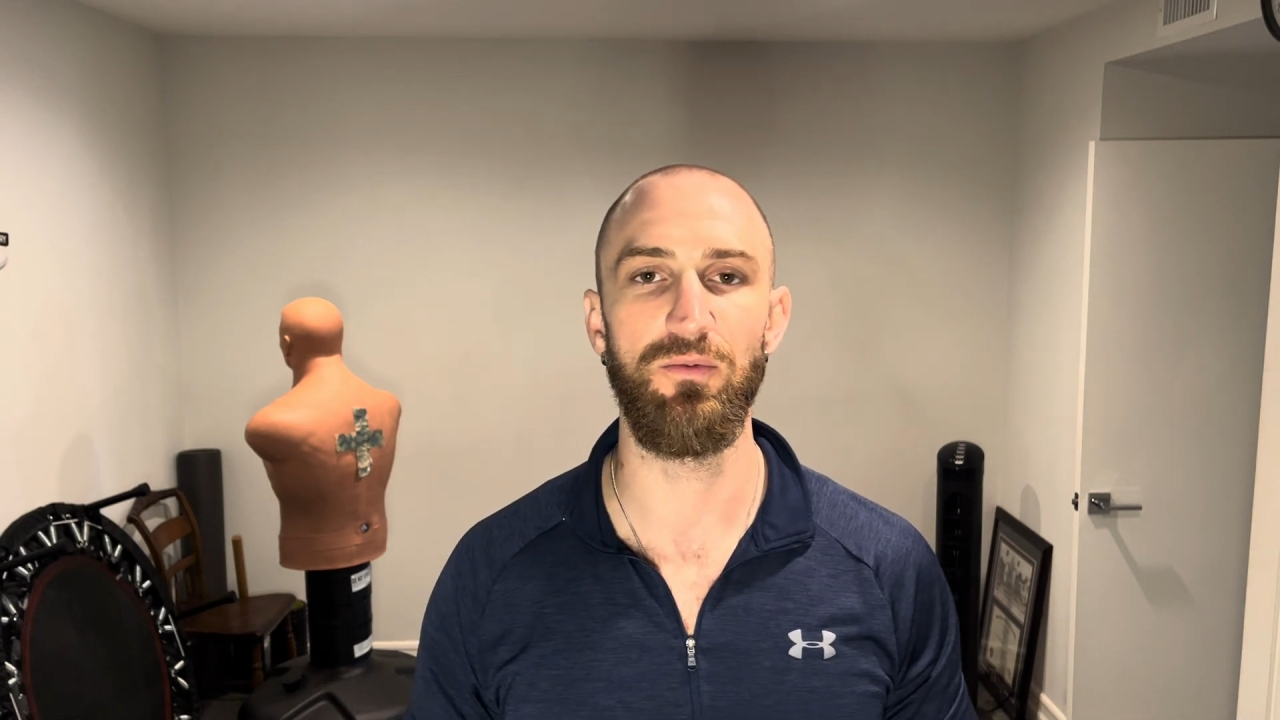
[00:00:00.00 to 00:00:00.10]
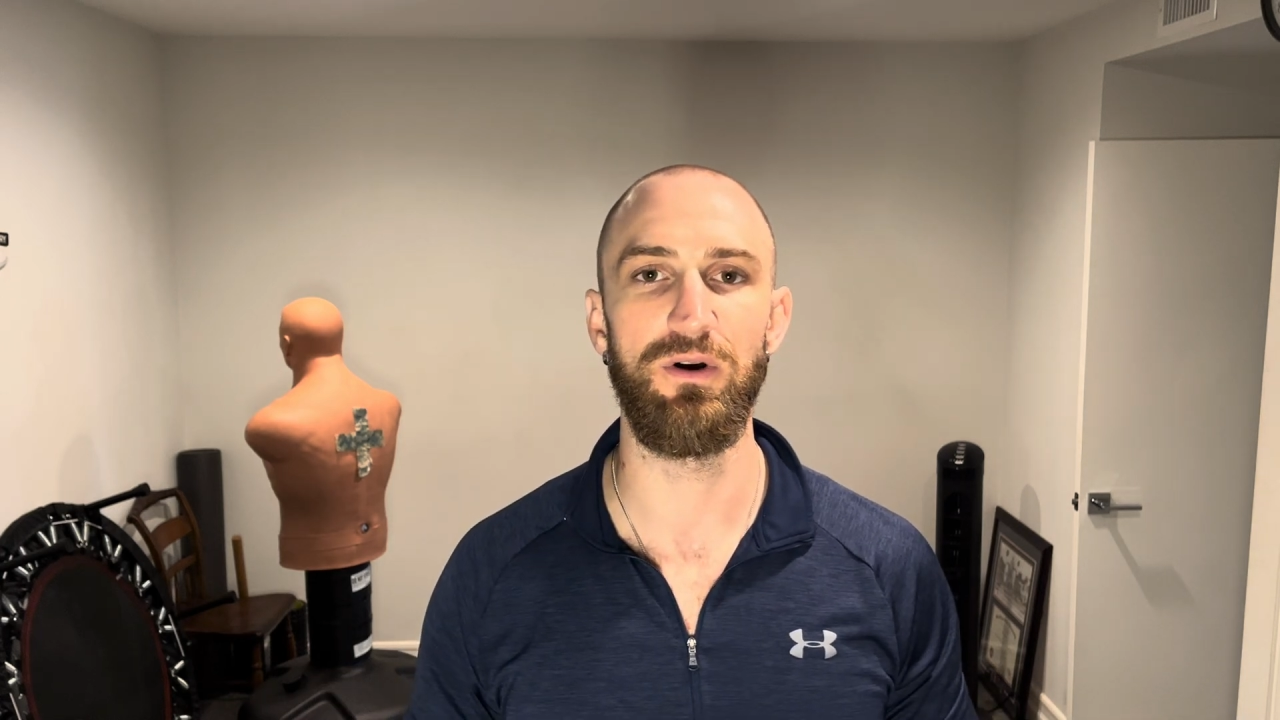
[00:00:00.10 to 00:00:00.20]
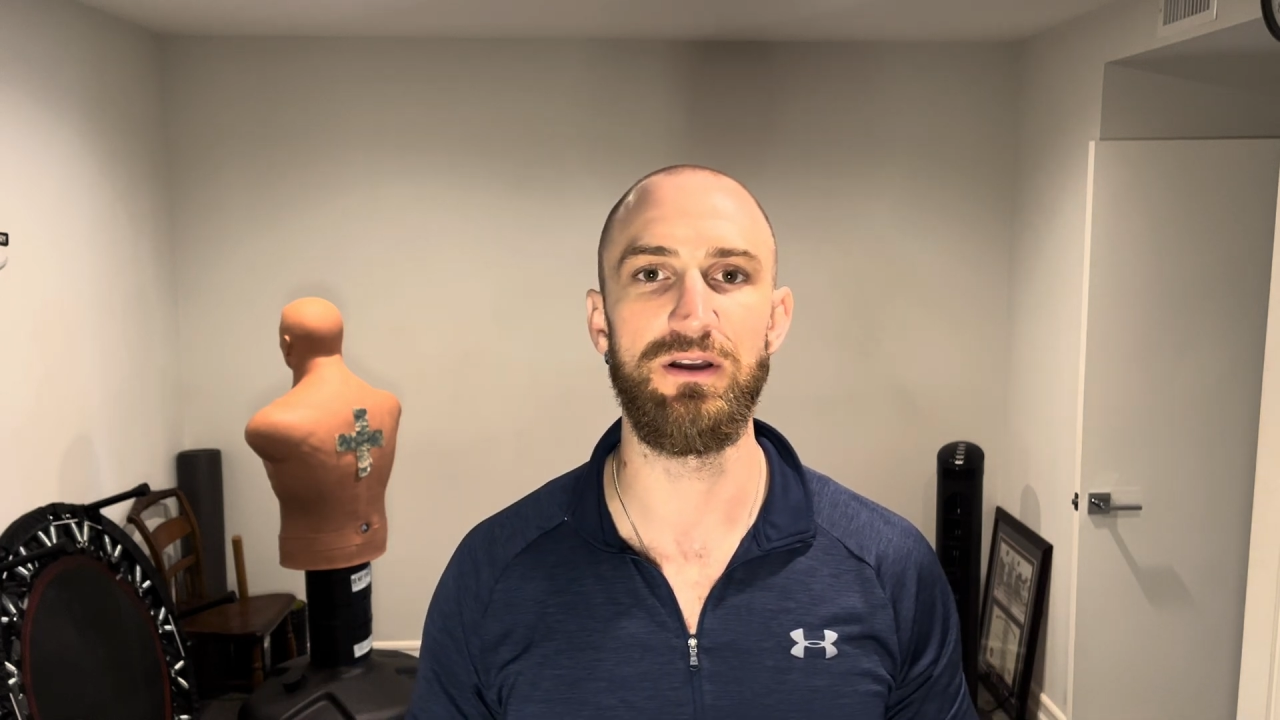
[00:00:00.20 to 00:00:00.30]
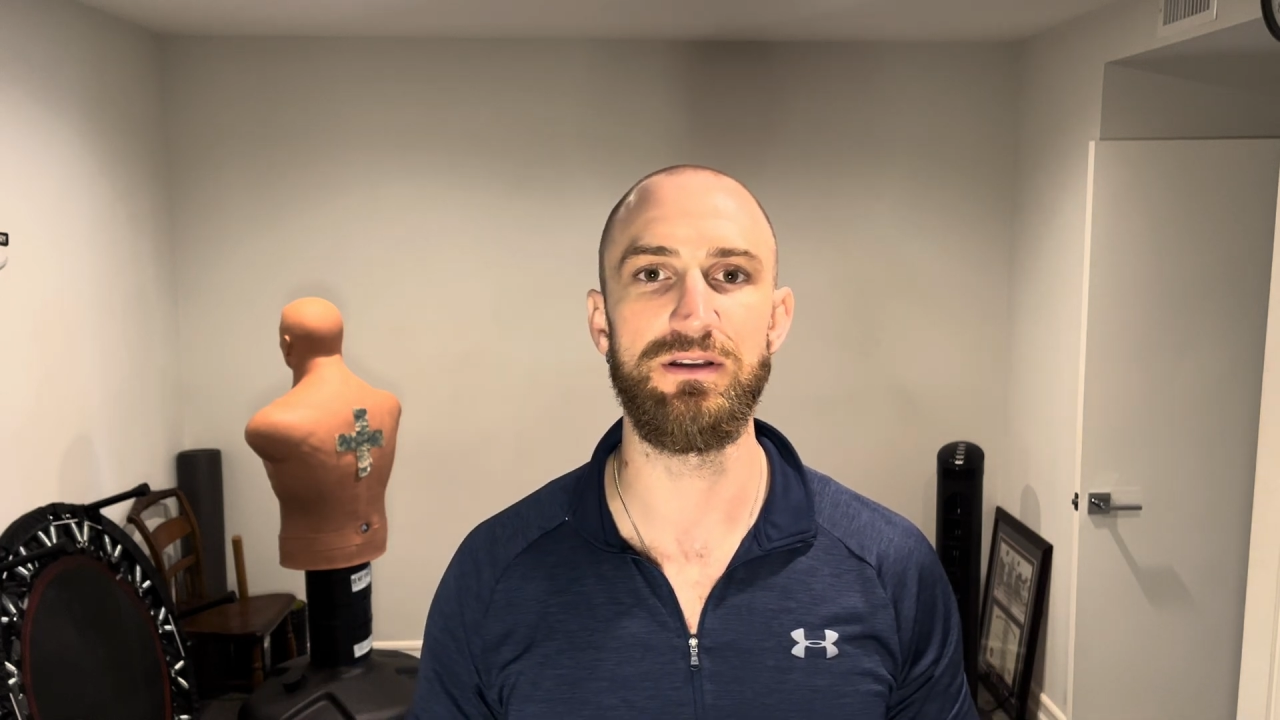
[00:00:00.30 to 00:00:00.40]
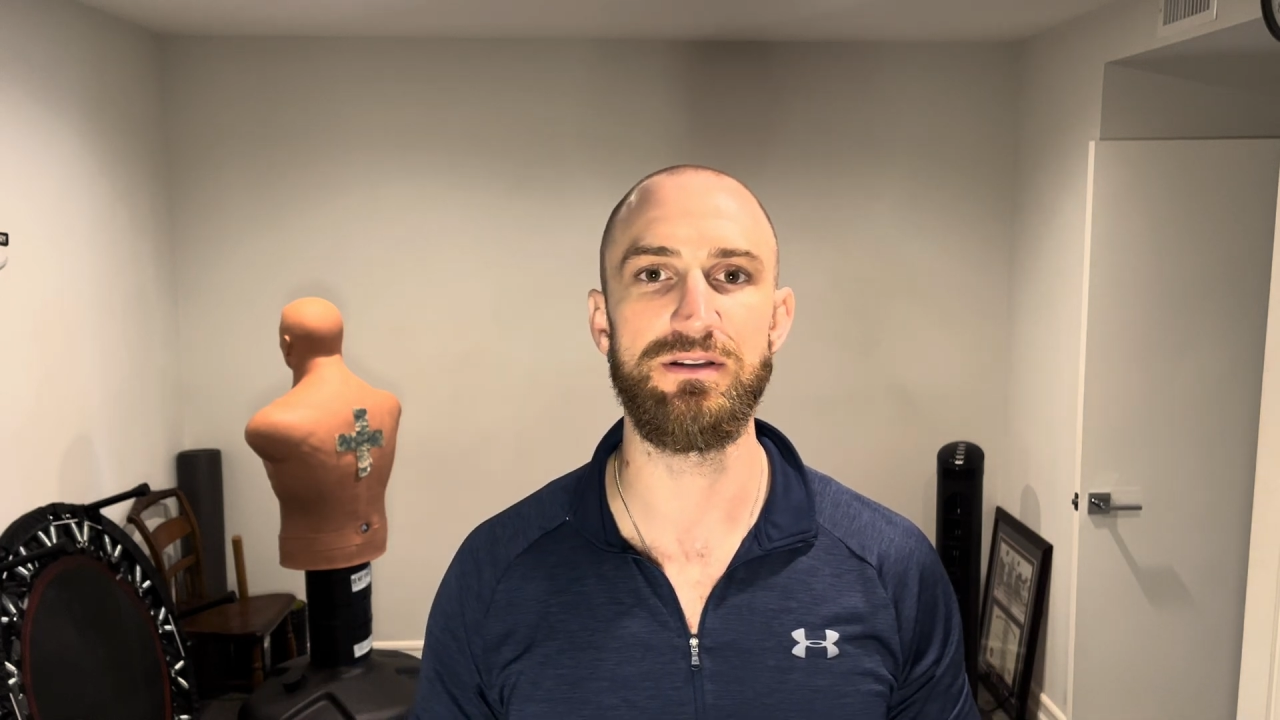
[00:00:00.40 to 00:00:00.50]

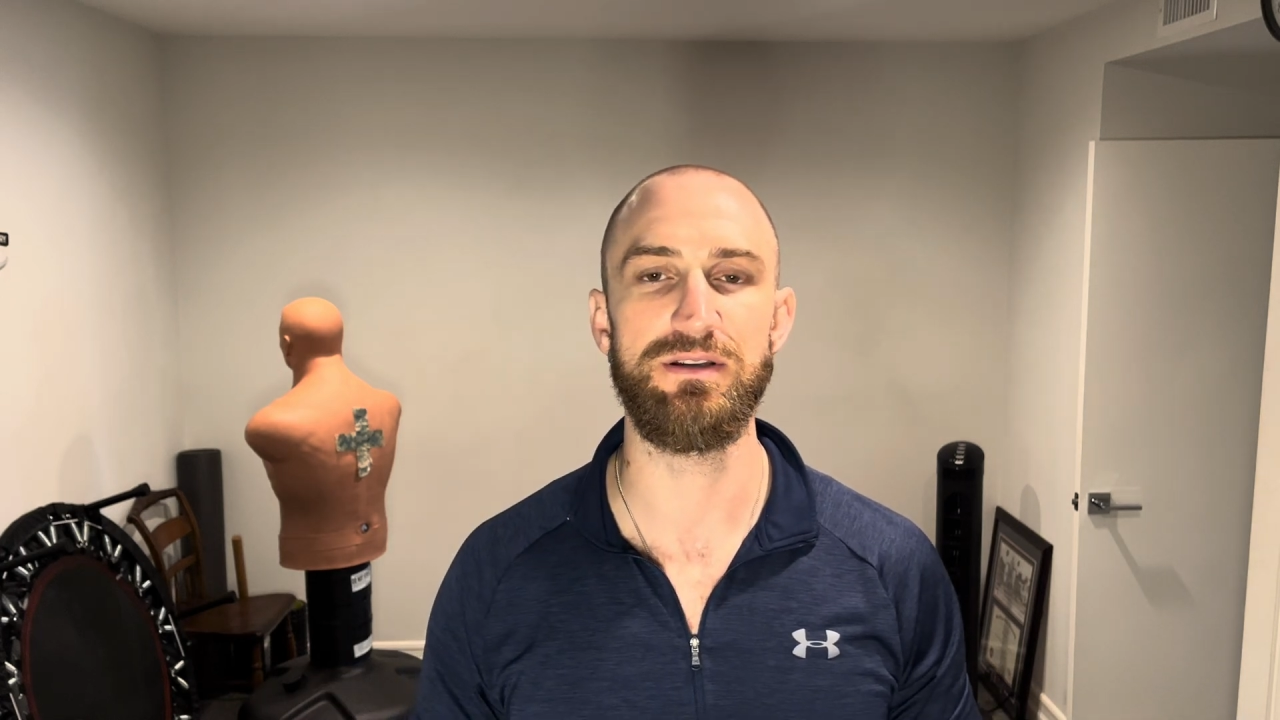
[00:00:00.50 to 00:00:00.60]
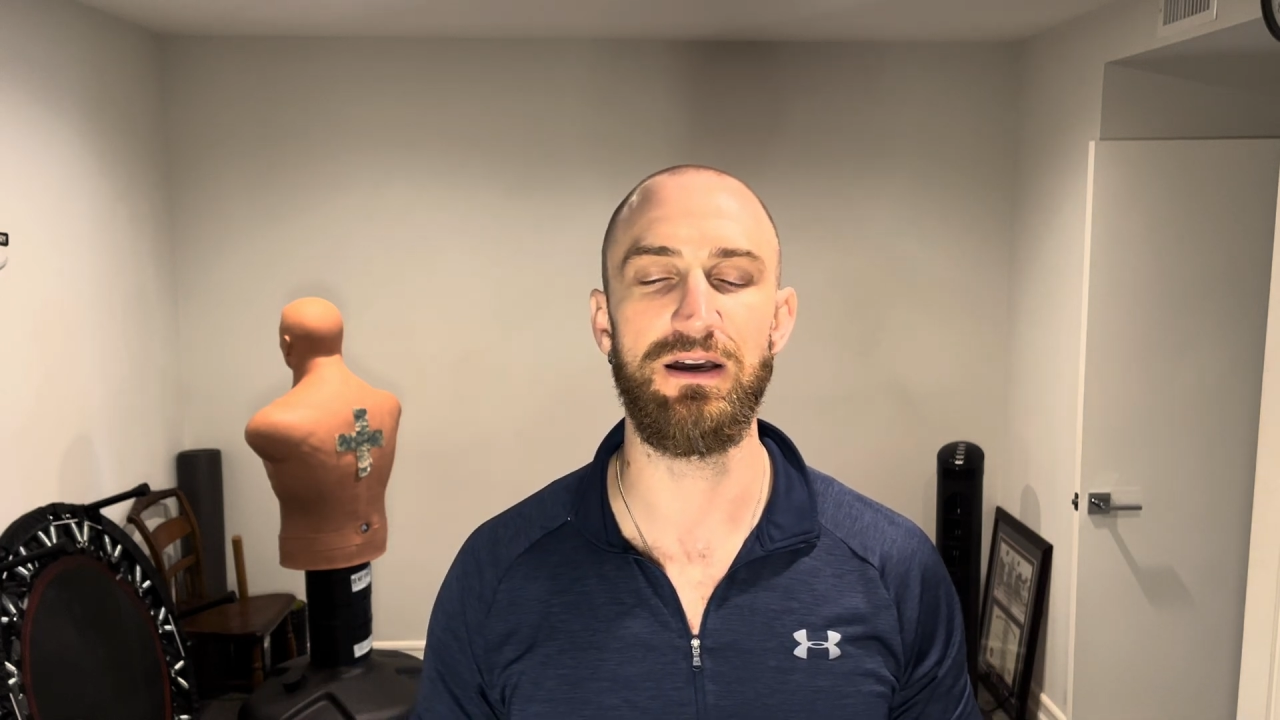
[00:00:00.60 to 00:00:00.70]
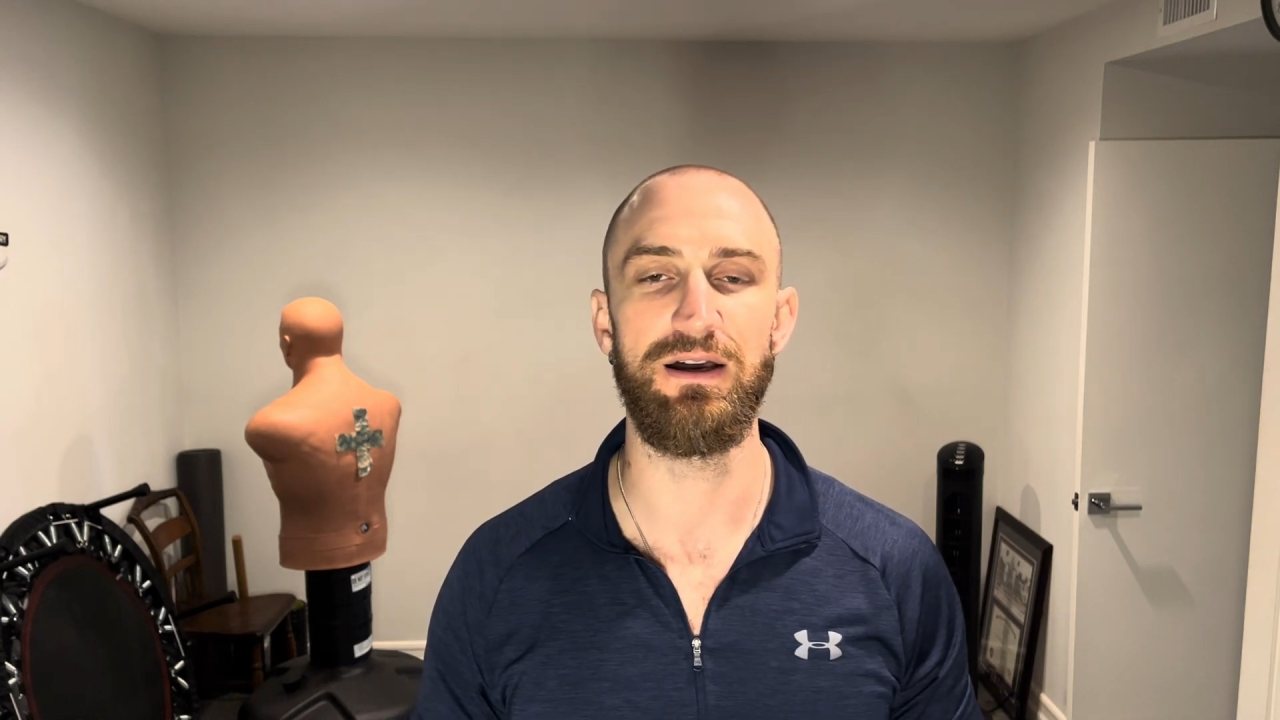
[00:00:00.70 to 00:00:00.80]
was